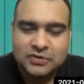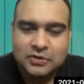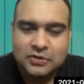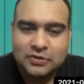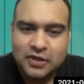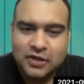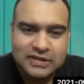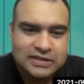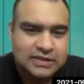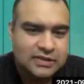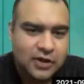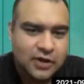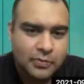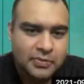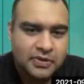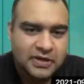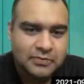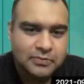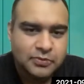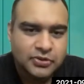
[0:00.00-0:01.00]
The
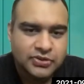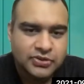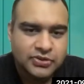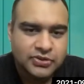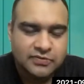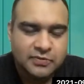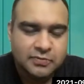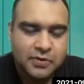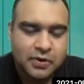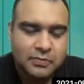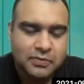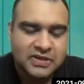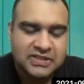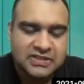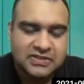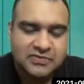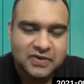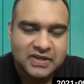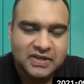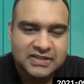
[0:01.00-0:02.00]
dominant portion of the
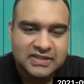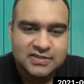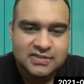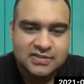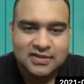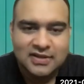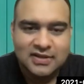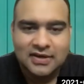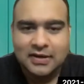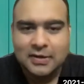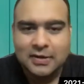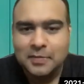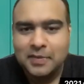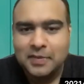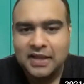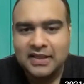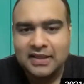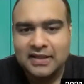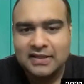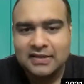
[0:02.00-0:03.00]
population wins.
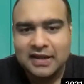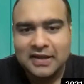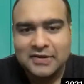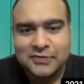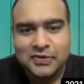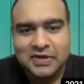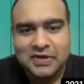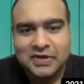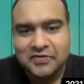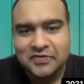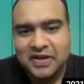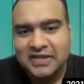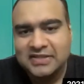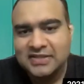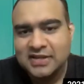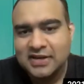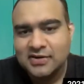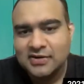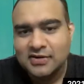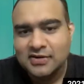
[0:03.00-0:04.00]
I think network effects
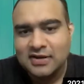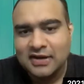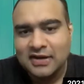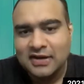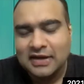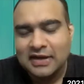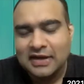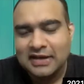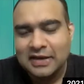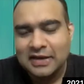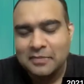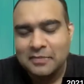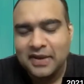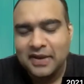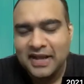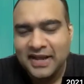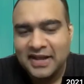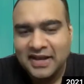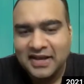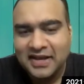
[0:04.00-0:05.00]
are in
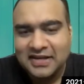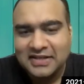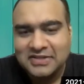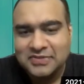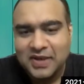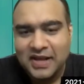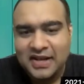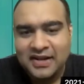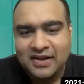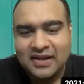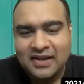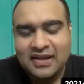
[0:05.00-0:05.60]
play here as well.